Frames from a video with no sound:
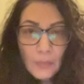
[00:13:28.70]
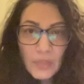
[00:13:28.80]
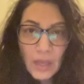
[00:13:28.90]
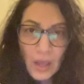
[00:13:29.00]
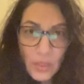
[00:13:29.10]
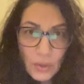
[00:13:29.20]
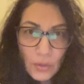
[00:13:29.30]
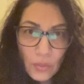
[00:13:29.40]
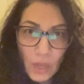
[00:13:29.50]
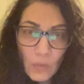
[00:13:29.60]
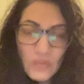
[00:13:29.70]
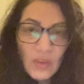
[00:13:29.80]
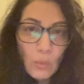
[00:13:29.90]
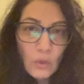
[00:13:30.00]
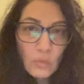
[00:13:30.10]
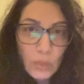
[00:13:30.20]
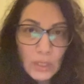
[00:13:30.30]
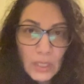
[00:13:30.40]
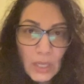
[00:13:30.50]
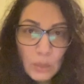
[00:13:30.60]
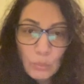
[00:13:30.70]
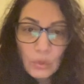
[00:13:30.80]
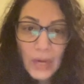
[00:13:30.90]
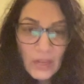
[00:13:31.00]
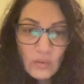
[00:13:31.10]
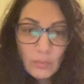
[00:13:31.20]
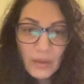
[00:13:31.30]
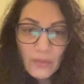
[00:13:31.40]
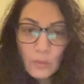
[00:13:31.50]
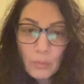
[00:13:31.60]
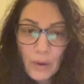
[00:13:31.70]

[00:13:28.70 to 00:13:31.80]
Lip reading: The other thing was I was really impressed by their